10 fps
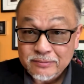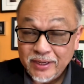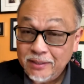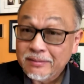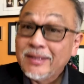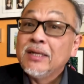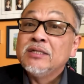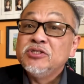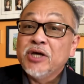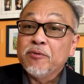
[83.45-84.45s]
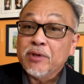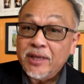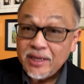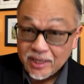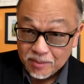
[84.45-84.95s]
Well,
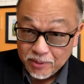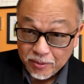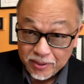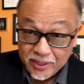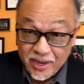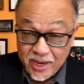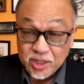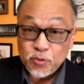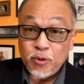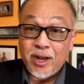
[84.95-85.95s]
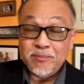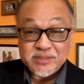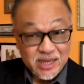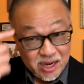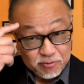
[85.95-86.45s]
generally in America, hate
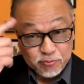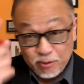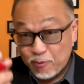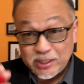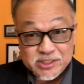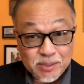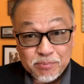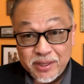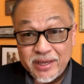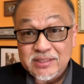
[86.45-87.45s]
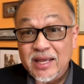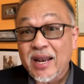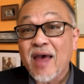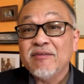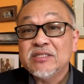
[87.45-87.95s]
crimes, I read someplace
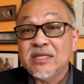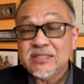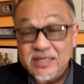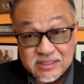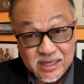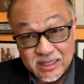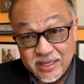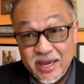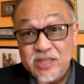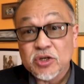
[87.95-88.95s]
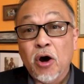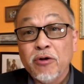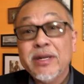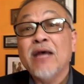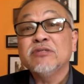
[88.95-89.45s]
that statistically has
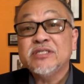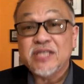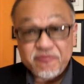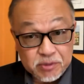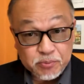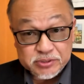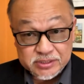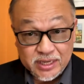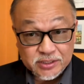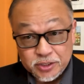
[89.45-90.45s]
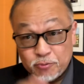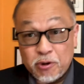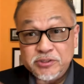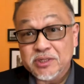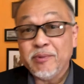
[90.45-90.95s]
gone down 7%
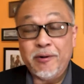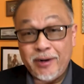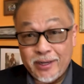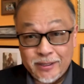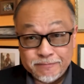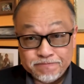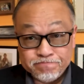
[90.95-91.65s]
across America.